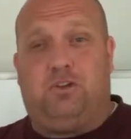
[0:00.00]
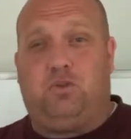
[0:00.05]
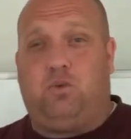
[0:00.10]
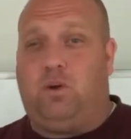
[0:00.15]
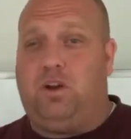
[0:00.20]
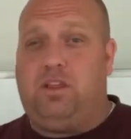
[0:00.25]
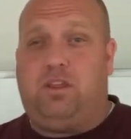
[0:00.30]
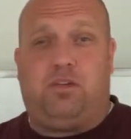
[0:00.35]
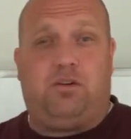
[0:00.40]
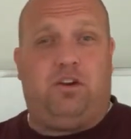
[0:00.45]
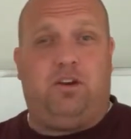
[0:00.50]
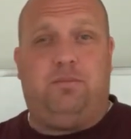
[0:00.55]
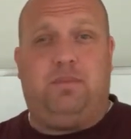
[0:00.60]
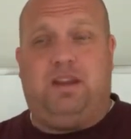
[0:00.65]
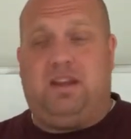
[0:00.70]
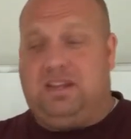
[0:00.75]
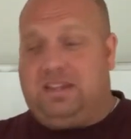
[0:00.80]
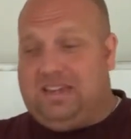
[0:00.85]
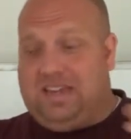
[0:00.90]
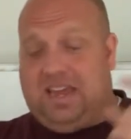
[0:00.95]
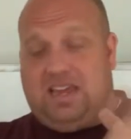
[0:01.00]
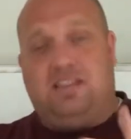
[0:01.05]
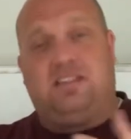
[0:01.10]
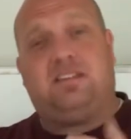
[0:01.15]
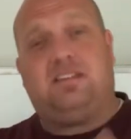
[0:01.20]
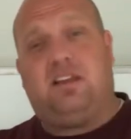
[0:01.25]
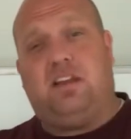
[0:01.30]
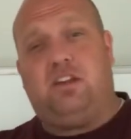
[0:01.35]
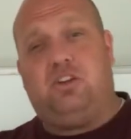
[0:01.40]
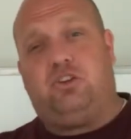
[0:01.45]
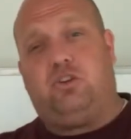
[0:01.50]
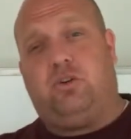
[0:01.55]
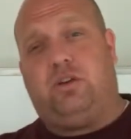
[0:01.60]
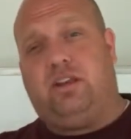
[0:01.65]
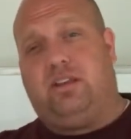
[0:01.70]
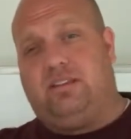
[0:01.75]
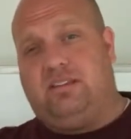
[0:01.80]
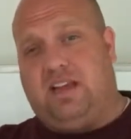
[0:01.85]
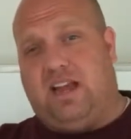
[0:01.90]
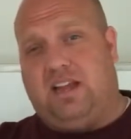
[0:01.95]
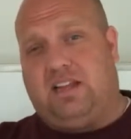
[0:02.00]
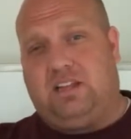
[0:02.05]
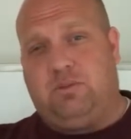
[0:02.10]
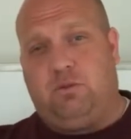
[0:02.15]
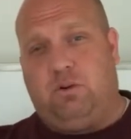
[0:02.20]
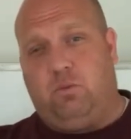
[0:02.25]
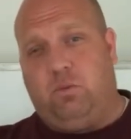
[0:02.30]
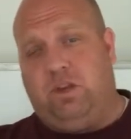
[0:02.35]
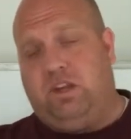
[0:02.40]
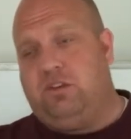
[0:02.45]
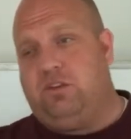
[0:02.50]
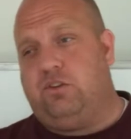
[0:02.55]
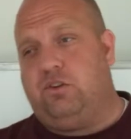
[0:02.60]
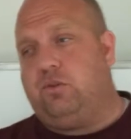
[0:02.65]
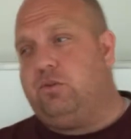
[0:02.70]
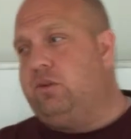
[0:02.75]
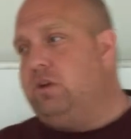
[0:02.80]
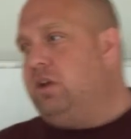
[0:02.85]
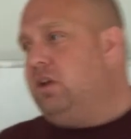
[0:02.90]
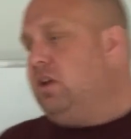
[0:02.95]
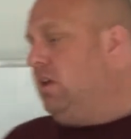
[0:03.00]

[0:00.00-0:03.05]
20, 30-minute case studies showing exactly what we do.